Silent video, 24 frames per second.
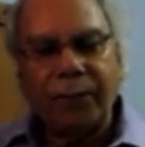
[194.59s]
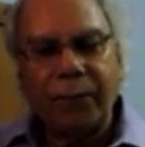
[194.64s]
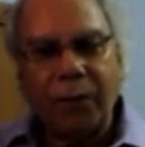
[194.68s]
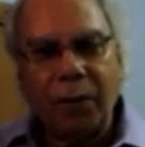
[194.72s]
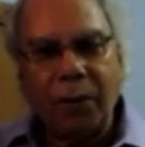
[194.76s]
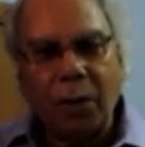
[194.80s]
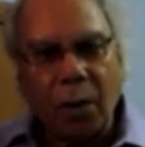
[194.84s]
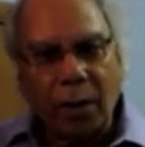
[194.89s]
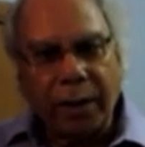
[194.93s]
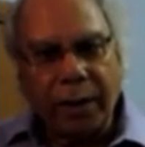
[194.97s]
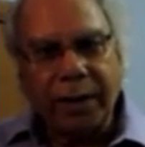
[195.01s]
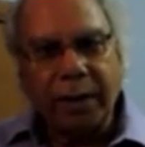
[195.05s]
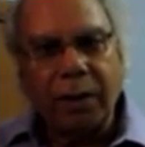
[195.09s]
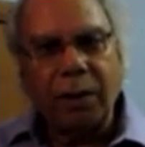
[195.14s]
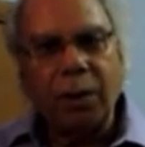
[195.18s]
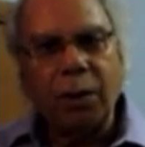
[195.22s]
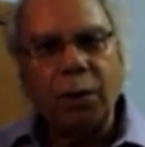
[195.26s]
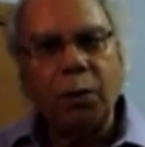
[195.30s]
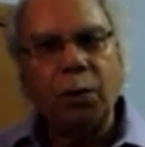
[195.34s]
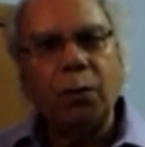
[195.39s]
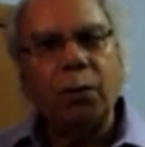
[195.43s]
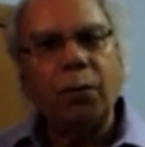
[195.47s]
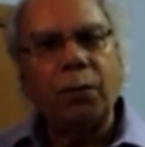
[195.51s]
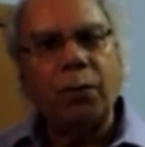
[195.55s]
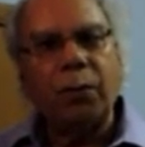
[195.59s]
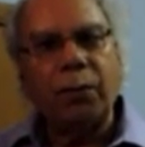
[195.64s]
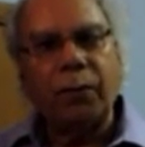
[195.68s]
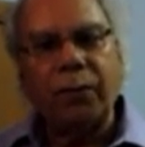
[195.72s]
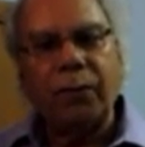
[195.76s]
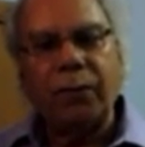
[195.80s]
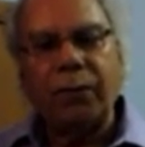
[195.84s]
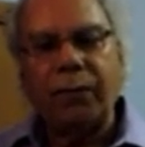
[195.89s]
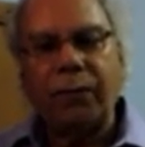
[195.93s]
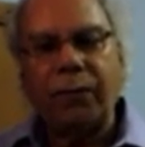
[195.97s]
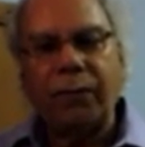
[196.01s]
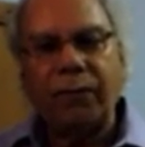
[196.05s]
Courier New
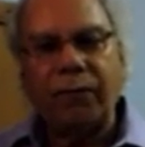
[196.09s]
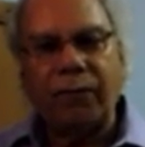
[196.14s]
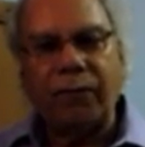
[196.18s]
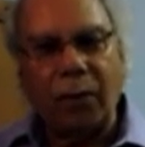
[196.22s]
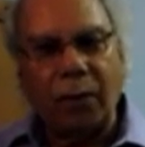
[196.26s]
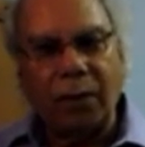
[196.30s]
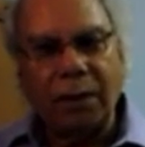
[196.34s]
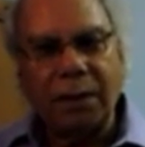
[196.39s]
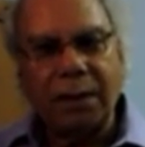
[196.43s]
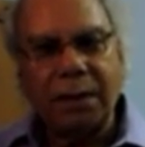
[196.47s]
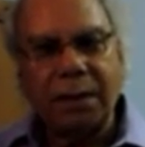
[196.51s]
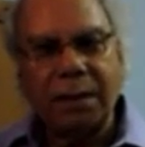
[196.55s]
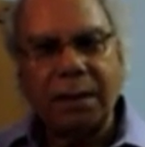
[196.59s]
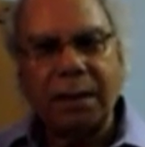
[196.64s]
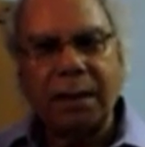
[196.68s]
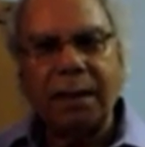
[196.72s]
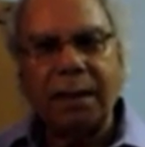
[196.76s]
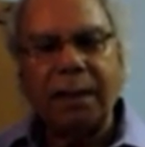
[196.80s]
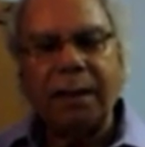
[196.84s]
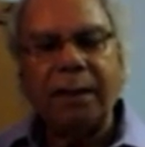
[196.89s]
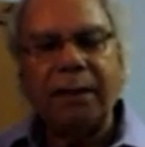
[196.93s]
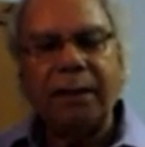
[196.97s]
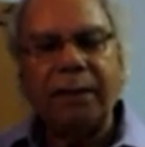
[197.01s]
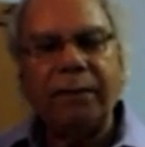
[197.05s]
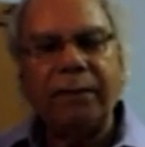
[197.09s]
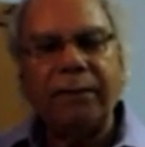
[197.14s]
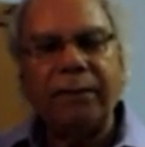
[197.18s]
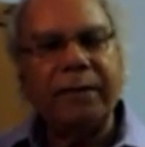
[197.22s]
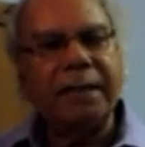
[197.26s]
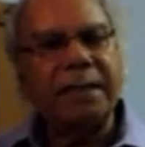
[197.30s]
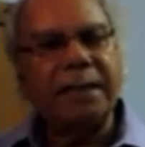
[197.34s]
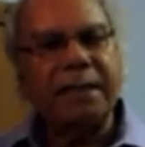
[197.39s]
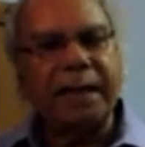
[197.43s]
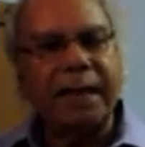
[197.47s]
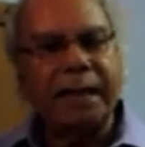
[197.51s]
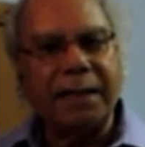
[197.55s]
font
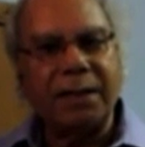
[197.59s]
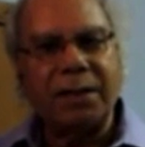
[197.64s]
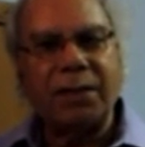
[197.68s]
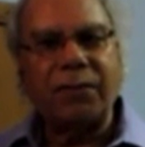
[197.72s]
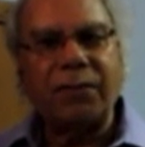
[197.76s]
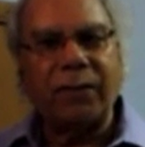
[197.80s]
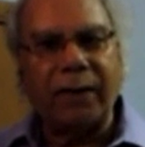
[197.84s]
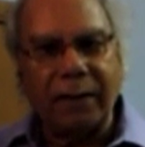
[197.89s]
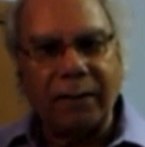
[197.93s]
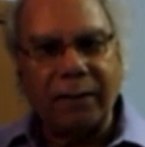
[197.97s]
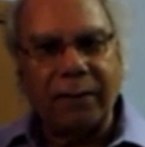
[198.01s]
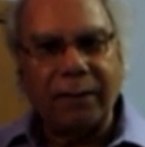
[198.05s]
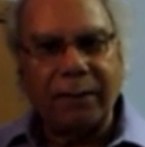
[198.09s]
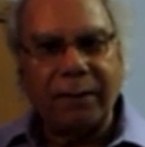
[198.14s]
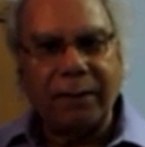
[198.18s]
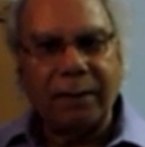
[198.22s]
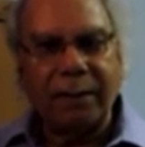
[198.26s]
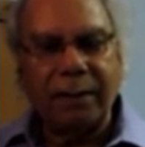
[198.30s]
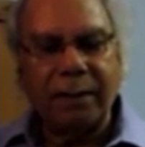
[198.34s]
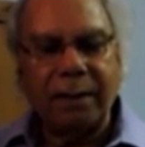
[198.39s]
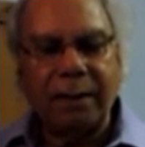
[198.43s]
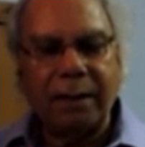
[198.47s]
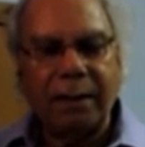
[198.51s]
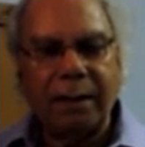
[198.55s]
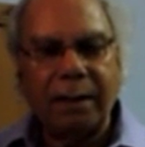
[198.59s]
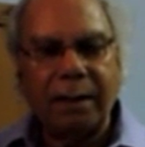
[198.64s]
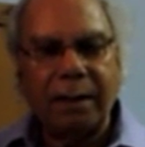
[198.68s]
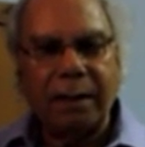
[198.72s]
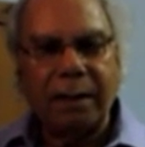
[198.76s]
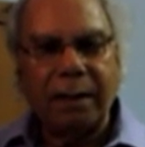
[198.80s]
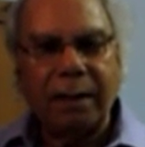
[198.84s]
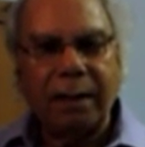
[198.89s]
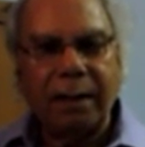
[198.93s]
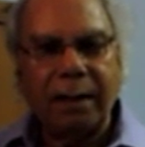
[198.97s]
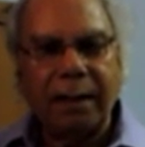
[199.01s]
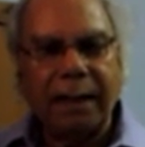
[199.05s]
with size 12.
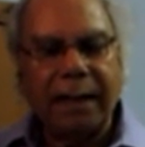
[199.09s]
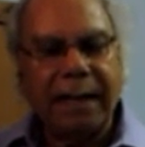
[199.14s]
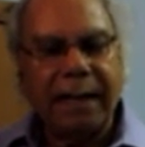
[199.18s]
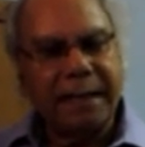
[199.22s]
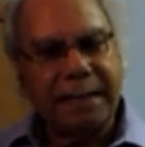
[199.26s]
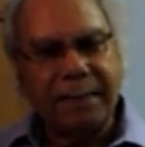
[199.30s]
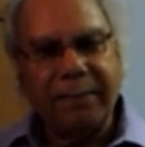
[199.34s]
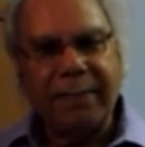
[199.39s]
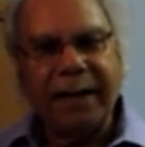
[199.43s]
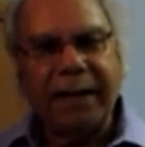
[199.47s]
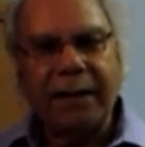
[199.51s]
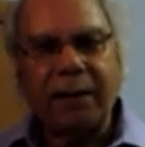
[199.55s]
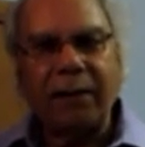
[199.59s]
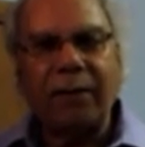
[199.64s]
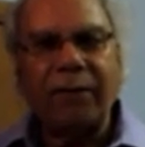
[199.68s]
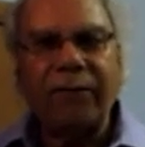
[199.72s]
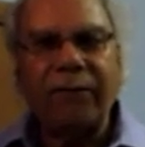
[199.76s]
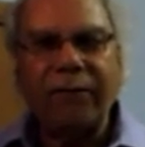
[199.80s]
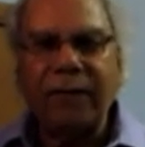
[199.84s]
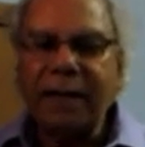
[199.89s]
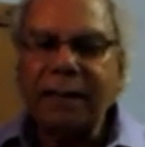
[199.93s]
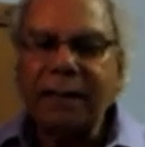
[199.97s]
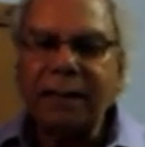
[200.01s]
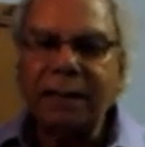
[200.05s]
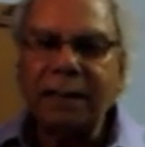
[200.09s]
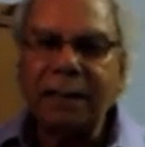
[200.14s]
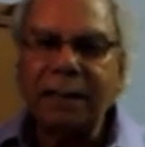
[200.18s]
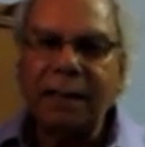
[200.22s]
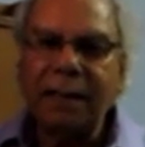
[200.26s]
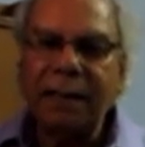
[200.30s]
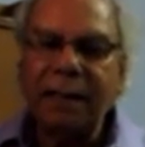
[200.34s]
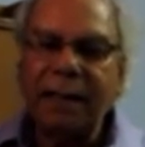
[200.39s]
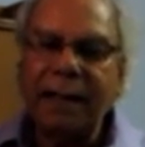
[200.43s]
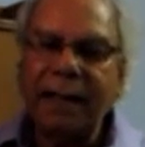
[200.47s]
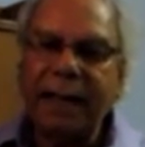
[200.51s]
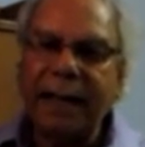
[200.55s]
As a matter of fact,
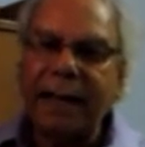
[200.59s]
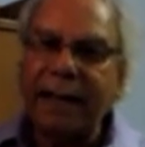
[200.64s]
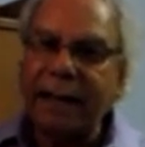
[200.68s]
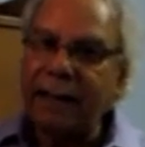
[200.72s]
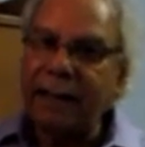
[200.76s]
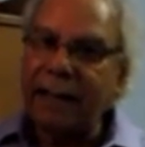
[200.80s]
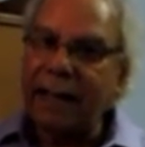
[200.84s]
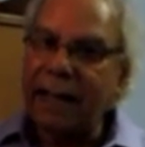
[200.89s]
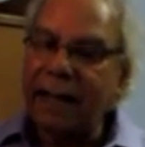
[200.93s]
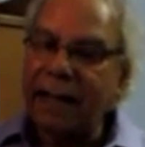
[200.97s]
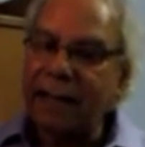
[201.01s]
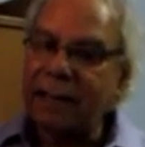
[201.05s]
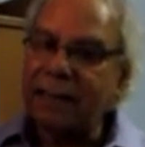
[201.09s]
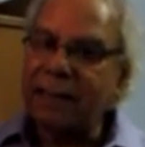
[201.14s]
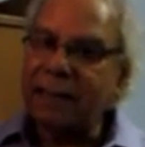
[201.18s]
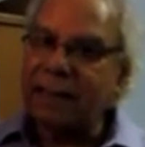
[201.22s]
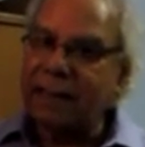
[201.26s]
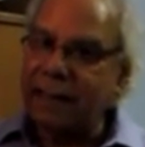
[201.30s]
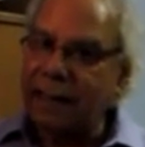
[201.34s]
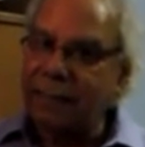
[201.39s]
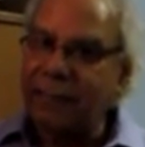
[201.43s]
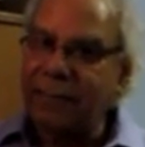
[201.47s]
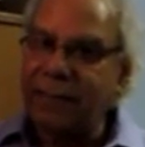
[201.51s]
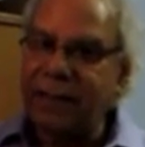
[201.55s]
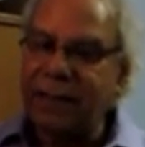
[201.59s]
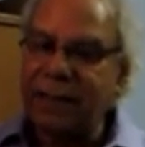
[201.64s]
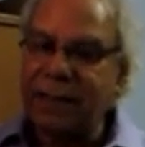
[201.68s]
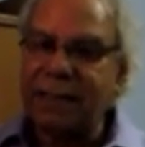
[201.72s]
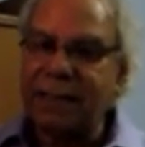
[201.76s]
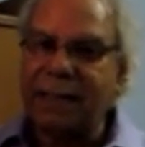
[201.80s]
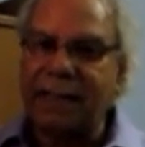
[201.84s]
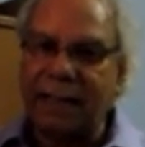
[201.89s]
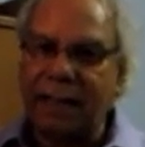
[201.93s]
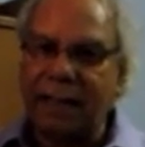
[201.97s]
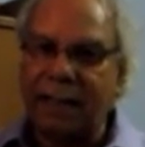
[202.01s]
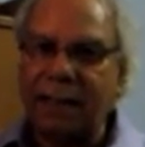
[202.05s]
entire script
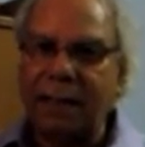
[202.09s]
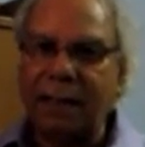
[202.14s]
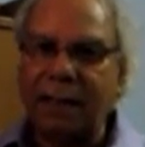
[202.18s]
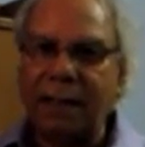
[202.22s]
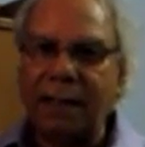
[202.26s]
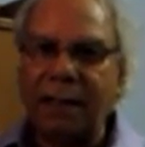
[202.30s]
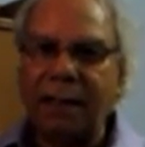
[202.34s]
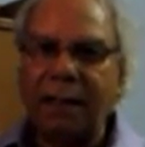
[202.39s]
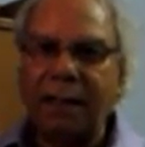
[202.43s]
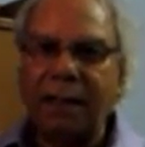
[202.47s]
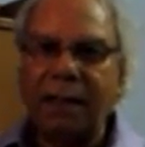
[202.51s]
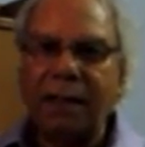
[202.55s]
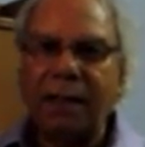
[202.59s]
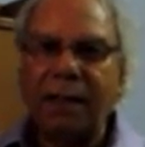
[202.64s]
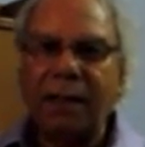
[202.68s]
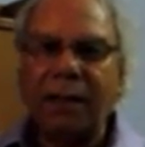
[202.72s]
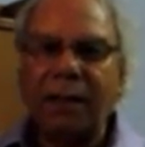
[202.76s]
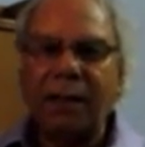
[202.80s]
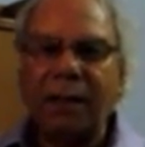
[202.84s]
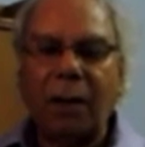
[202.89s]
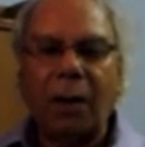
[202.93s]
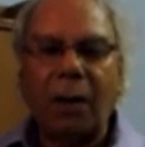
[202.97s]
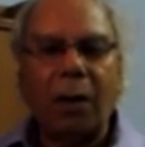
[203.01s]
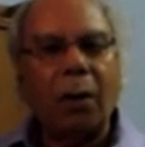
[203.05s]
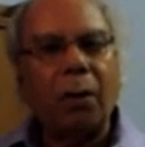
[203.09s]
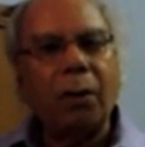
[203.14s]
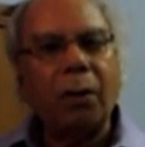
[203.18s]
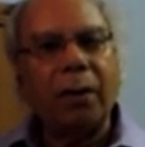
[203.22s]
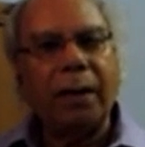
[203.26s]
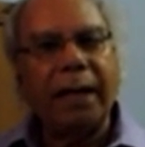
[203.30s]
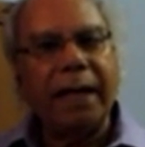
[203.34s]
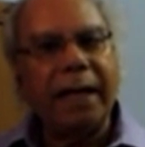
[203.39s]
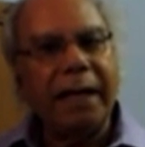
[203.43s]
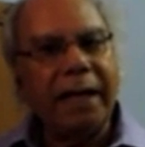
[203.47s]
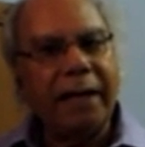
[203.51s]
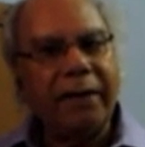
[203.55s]
is written on
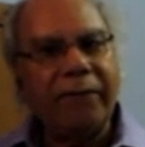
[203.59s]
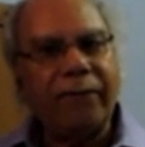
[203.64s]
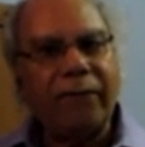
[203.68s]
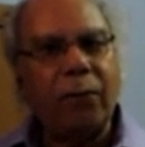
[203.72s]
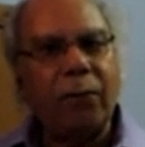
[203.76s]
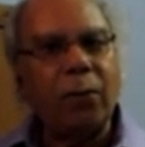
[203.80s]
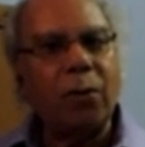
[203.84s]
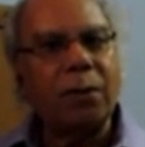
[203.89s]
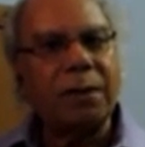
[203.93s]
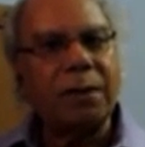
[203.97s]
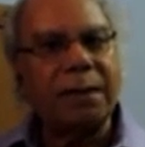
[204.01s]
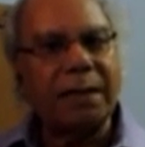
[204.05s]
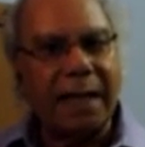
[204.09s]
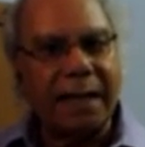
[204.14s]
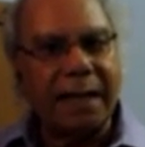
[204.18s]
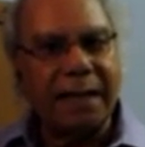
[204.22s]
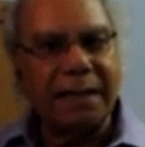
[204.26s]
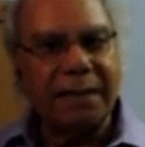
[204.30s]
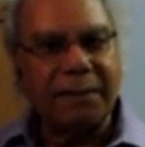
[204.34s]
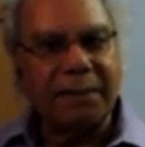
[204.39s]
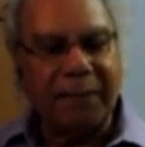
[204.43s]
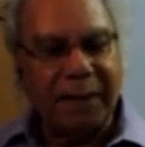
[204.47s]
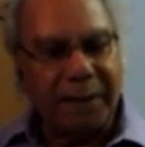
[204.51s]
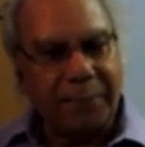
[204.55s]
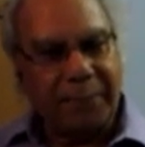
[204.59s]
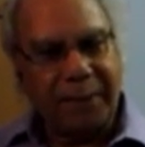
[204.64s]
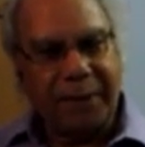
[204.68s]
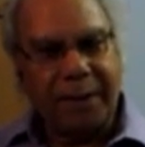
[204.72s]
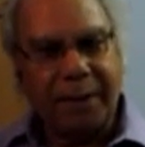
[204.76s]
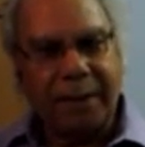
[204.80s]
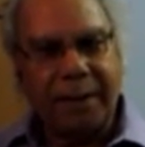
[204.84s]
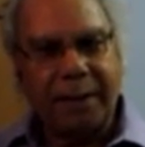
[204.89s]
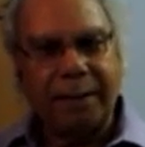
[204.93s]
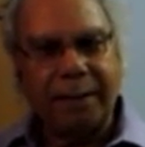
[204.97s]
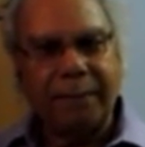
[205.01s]
A4 size paper